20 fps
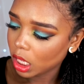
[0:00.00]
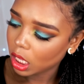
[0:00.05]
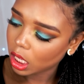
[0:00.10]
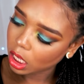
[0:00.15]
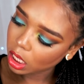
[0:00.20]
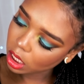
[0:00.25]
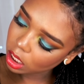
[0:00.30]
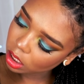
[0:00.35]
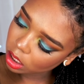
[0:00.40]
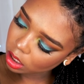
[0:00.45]

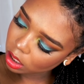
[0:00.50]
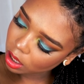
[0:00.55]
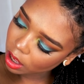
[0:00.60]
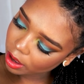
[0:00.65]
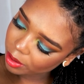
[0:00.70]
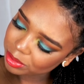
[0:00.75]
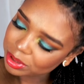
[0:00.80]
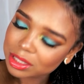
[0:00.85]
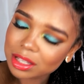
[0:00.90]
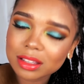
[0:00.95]

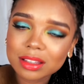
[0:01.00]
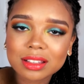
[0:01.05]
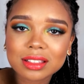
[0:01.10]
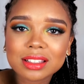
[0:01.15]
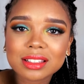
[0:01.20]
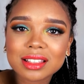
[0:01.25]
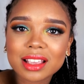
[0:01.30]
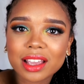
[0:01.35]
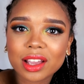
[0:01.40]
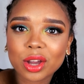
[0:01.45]
I would say
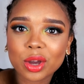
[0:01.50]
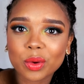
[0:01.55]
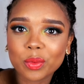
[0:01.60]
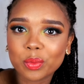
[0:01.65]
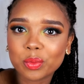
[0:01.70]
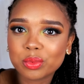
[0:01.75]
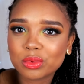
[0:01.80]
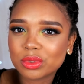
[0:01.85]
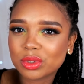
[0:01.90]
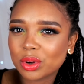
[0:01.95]
this is like a
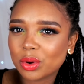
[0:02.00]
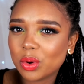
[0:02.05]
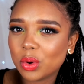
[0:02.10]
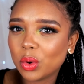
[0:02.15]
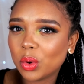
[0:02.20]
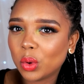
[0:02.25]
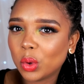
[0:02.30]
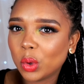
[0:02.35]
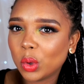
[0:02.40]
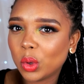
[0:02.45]

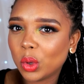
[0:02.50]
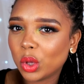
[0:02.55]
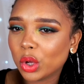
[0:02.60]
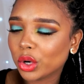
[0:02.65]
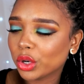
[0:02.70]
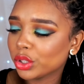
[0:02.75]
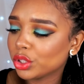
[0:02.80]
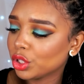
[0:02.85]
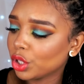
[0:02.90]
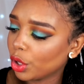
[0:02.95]

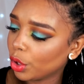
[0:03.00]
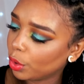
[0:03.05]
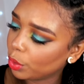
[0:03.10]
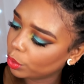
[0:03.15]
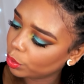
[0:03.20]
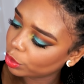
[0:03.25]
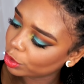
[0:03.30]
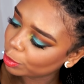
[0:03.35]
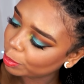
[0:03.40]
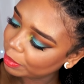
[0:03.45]
cooler
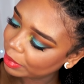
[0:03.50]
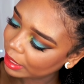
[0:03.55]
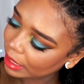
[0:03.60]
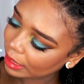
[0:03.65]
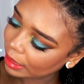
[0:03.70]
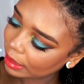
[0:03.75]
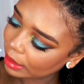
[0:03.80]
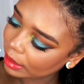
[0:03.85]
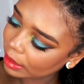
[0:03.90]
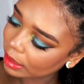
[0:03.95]
toned
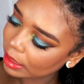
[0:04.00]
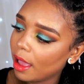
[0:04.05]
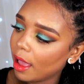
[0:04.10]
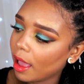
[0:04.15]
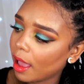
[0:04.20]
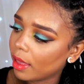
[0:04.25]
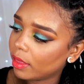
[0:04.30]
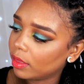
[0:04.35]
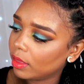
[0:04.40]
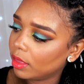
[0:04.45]
pink.
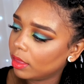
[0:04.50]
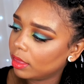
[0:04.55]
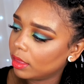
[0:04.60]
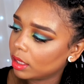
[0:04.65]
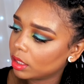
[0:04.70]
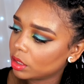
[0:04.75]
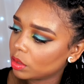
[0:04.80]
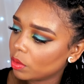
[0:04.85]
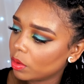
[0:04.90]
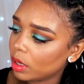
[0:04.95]
And then
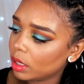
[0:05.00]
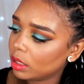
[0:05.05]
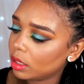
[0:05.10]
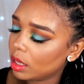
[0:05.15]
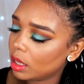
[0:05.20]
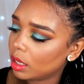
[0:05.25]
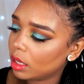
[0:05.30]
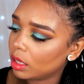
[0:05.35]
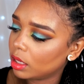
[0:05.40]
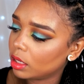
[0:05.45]
this one
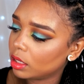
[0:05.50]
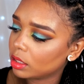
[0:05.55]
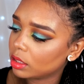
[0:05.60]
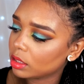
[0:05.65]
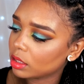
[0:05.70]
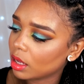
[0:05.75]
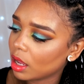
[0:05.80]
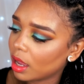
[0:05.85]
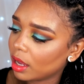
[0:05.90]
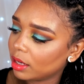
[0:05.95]

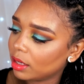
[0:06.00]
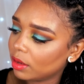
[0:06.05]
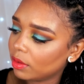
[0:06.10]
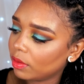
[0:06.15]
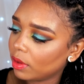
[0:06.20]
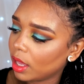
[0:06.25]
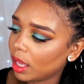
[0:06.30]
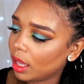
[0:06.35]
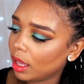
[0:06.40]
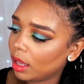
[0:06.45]
is kind of
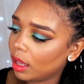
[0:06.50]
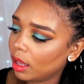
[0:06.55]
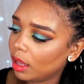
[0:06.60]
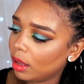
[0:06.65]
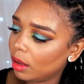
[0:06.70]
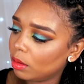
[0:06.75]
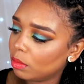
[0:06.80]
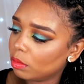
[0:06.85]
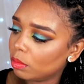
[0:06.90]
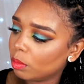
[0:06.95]

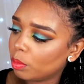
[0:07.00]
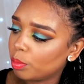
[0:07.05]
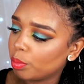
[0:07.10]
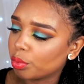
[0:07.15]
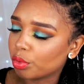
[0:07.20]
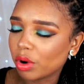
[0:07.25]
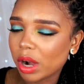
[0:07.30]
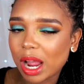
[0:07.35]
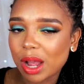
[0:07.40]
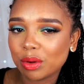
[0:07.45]
a
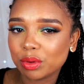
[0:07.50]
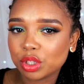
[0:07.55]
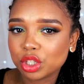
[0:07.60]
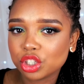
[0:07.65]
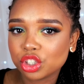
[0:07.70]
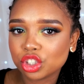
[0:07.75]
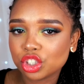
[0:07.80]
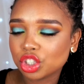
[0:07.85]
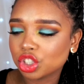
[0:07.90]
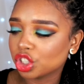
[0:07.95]

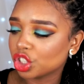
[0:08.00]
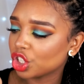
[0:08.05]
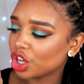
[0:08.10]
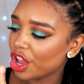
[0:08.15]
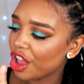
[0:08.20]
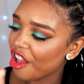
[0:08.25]
brownish,